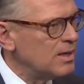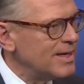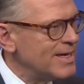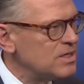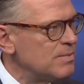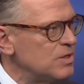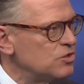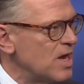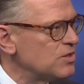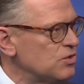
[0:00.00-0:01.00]
intimate
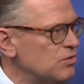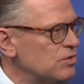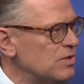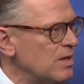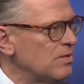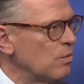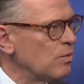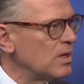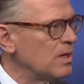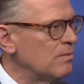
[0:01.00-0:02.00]
gestures that
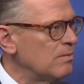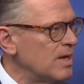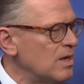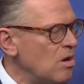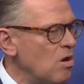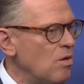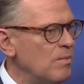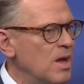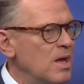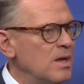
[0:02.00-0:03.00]
really hit home.
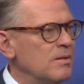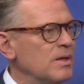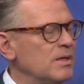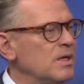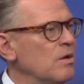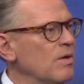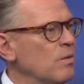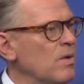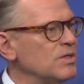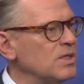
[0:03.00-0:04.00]
You know, it
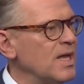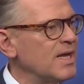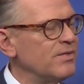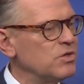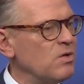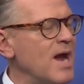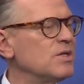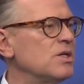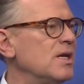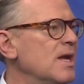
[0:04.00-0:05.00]
wasn't like in the
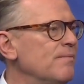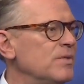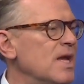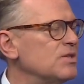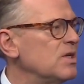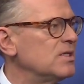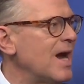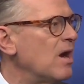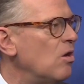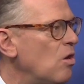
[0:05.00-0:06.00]
tragedy, yes, an
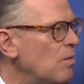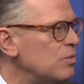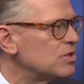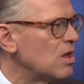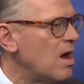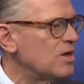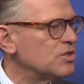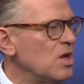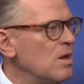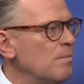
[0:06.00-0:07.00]
entire home was
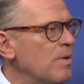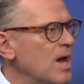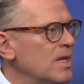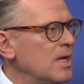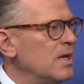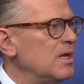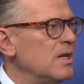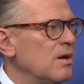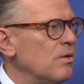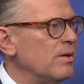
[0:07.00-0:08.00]
lost, but you
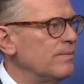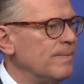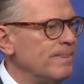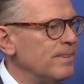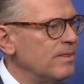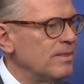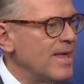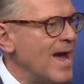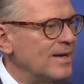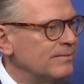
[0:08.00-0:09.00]
know,
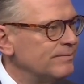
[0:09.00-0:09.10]
that